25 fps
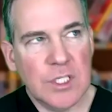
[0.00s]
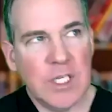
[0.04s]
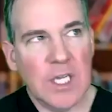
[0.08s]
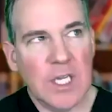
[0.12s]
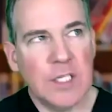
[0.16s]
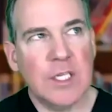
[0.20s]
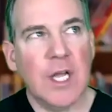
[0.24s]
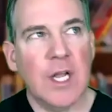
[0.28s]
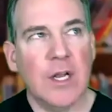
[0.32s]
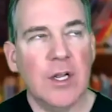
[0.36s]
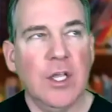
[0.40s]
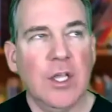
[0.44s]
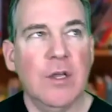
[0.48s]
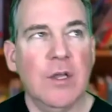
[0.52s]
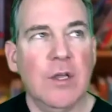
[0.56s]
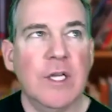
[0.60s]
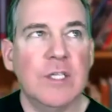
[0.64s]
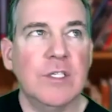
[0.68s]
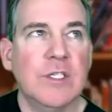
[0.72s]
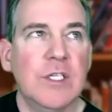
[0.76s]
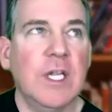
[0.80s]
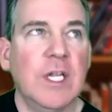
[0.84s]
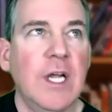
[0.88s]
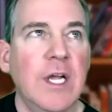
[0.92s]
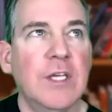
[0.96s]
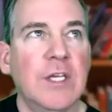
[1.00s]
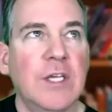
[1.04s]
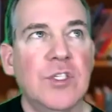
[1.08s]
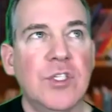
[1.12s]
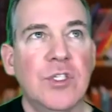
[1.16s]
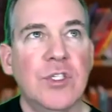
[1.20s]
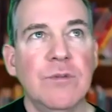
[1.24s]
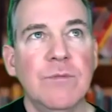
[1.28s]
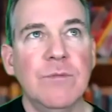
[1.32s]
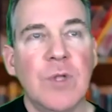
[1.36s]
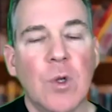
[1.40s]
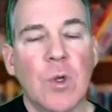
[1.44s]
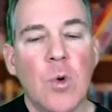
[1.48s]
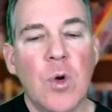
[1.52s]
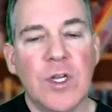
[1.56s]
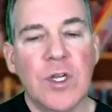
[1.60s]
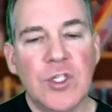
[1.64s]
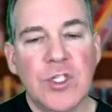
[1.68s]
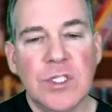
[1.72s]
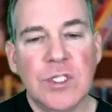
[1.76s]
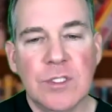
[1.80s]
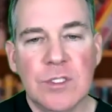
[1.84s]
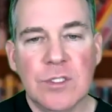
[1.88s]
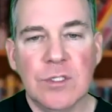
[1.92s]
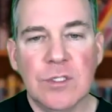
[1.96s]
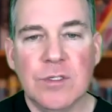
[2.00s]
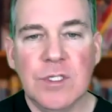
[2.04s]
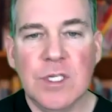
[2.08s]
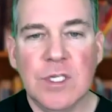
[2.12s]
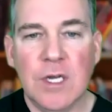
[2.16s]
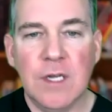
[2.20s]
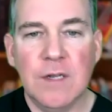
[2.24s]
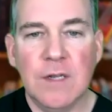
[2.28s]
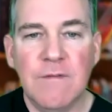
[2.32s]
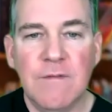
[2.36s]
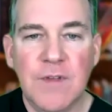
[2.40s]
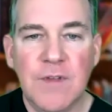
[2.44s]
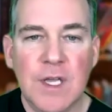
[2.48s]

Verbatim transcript: out of, out of, curiosity, I assume the questions are done